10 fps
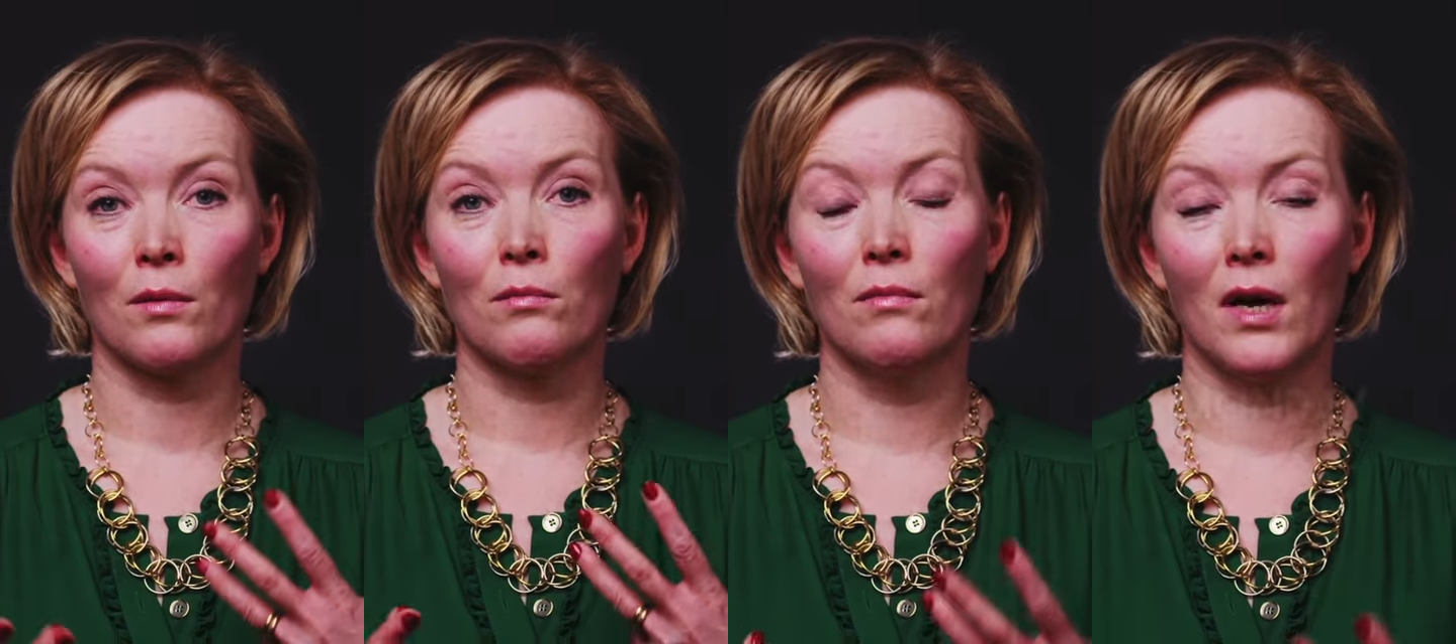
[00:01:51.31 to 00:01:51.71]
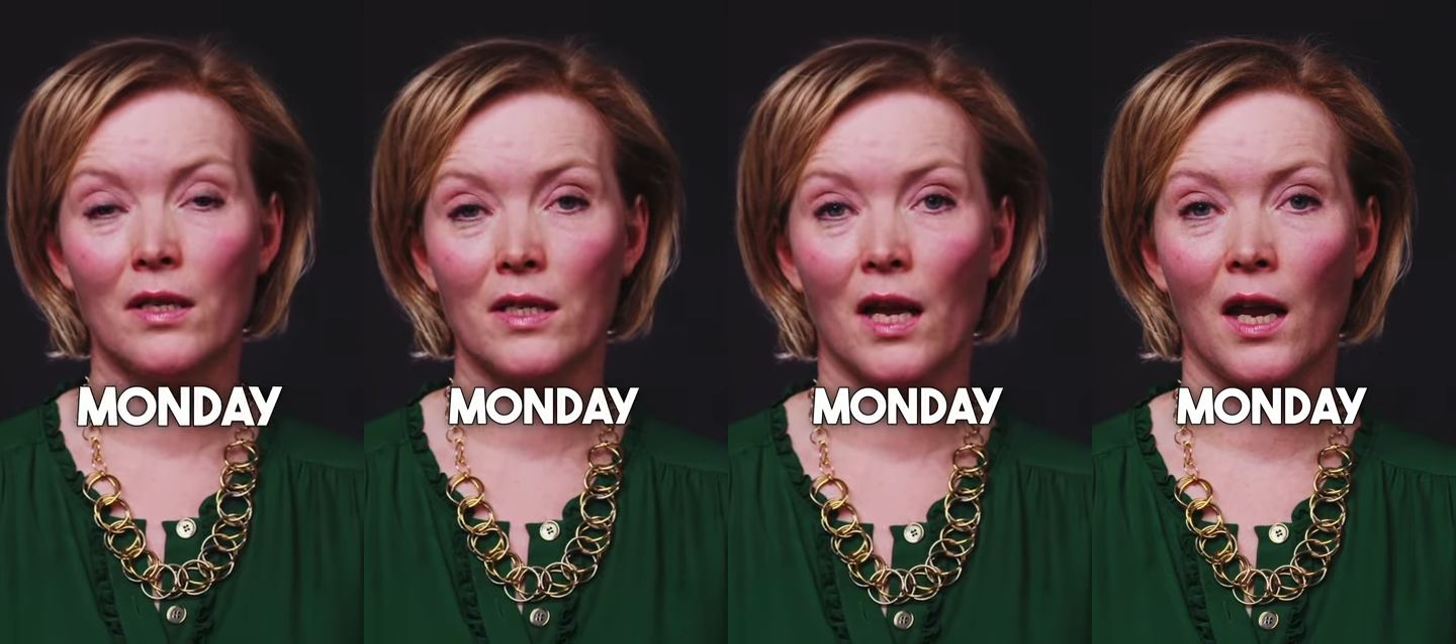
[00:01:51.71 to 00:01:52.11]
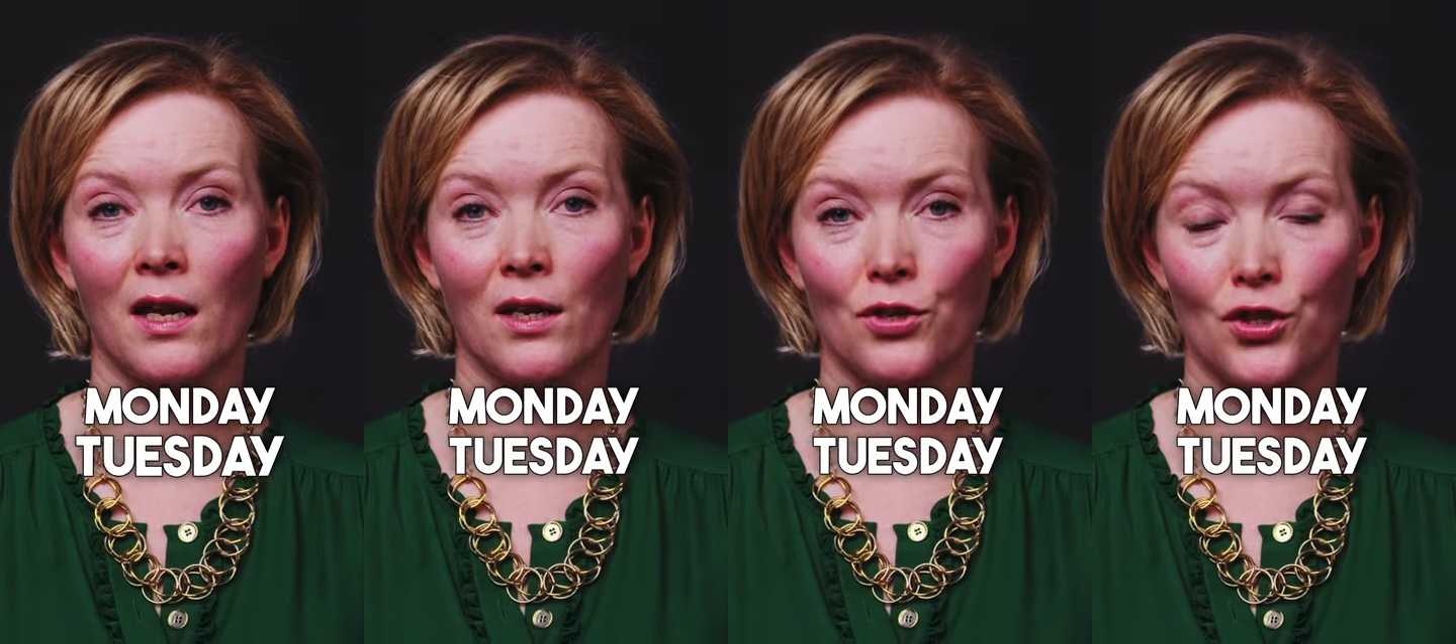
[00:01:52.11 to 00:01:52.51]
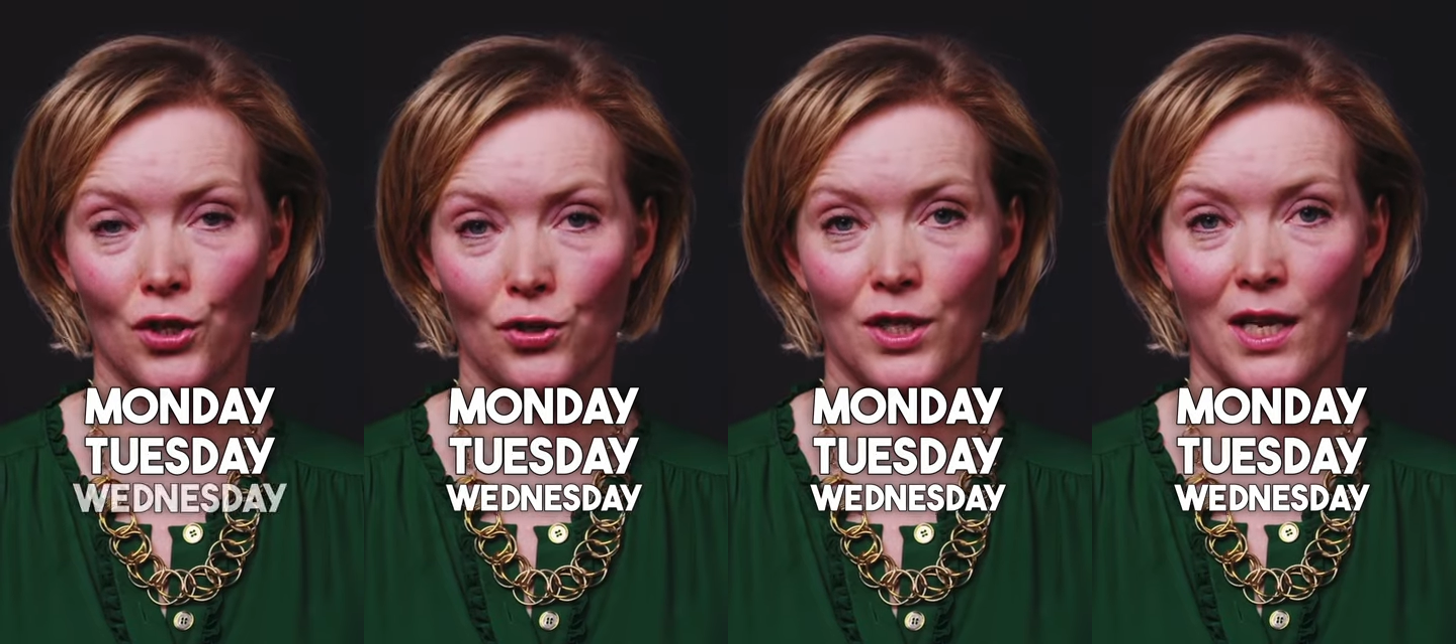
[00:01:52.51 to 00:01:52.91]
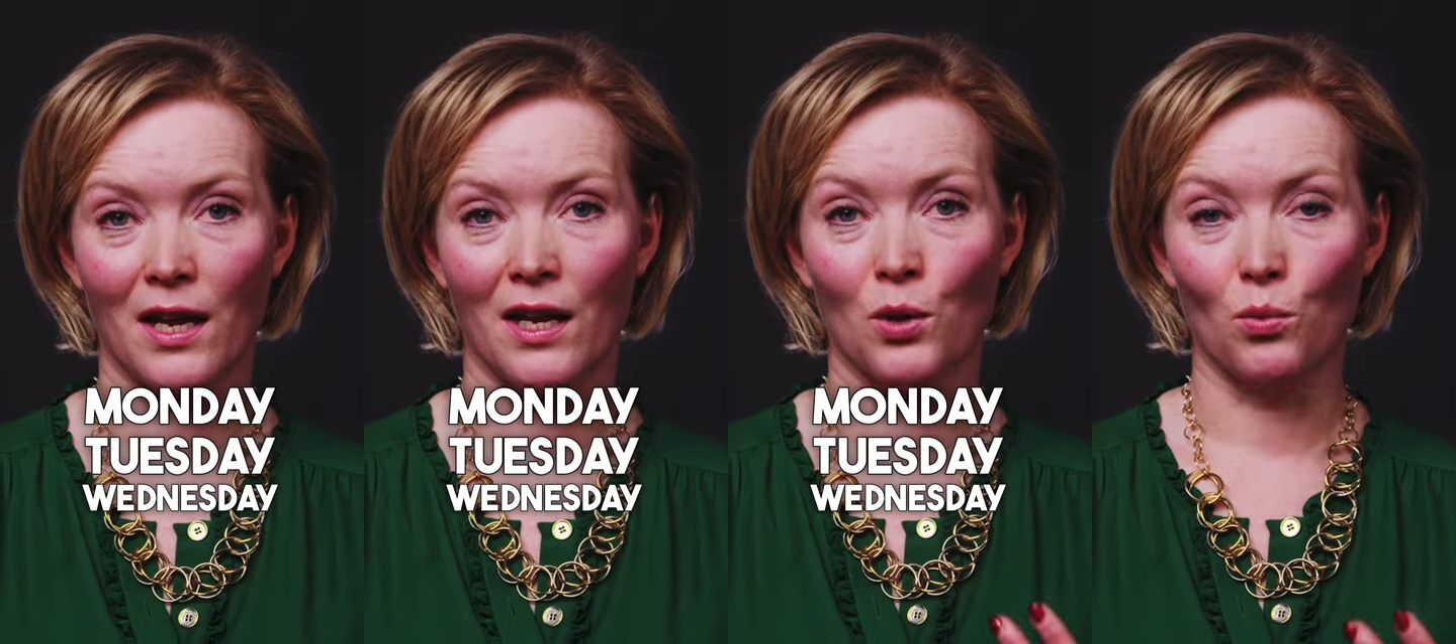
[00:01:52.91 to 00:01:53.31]
Monday,
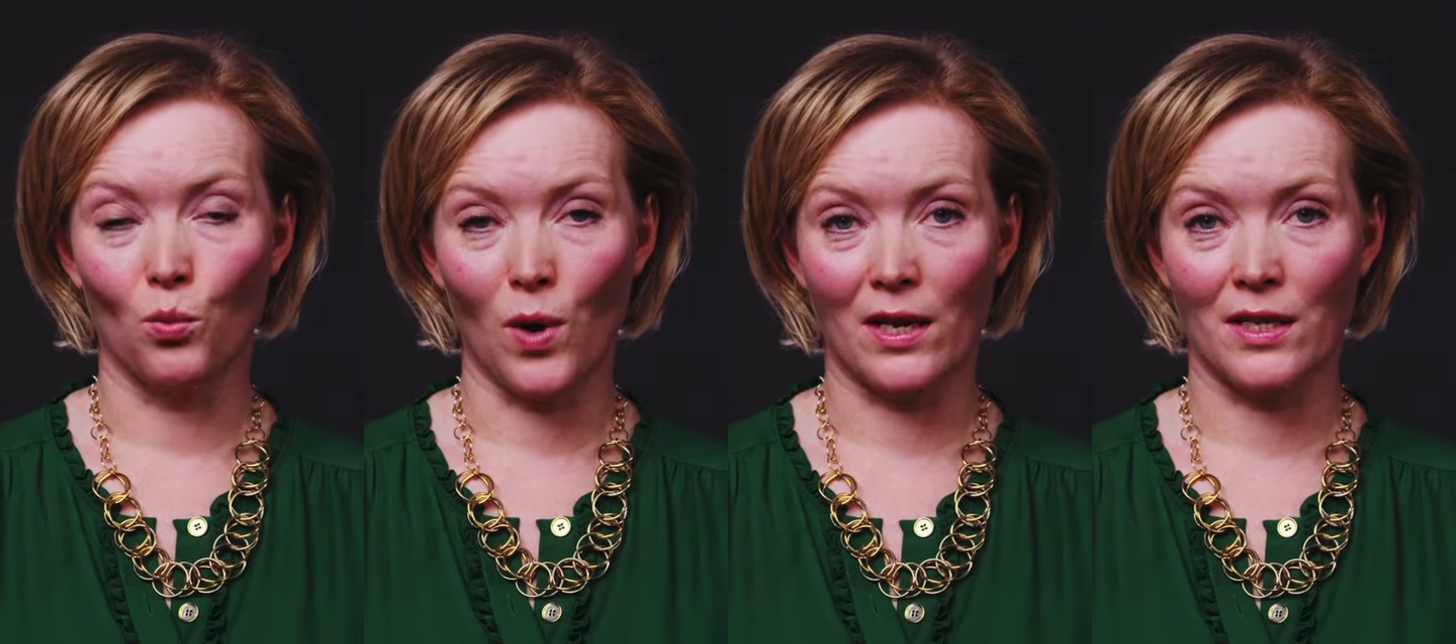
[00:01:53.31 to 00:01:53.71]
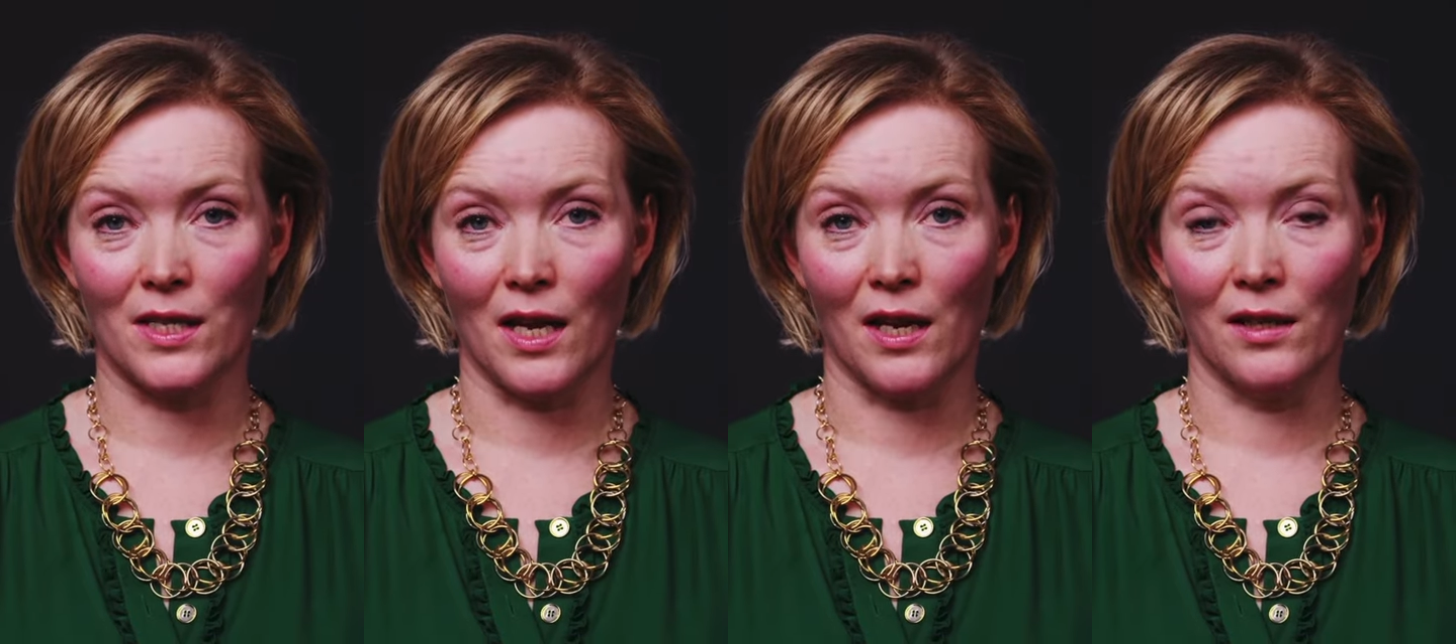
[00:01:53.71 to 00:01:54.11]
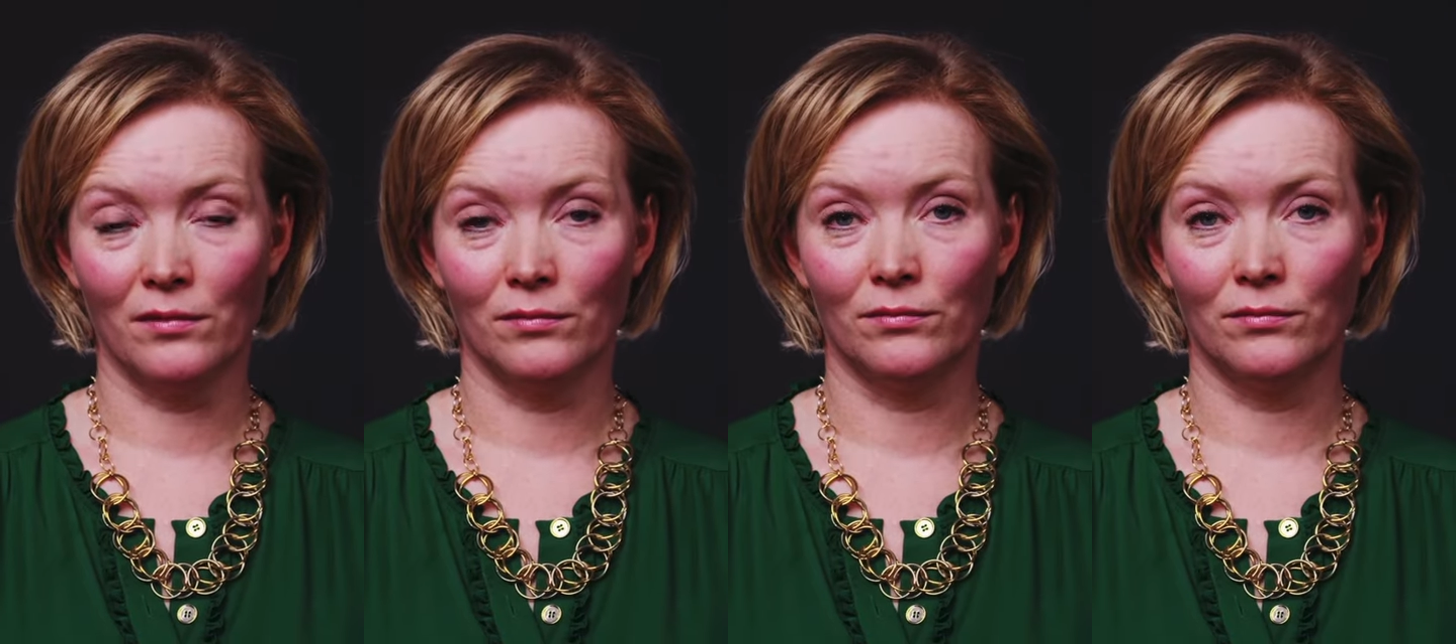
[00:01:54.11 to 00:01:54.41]
Tuesday, Wednesday.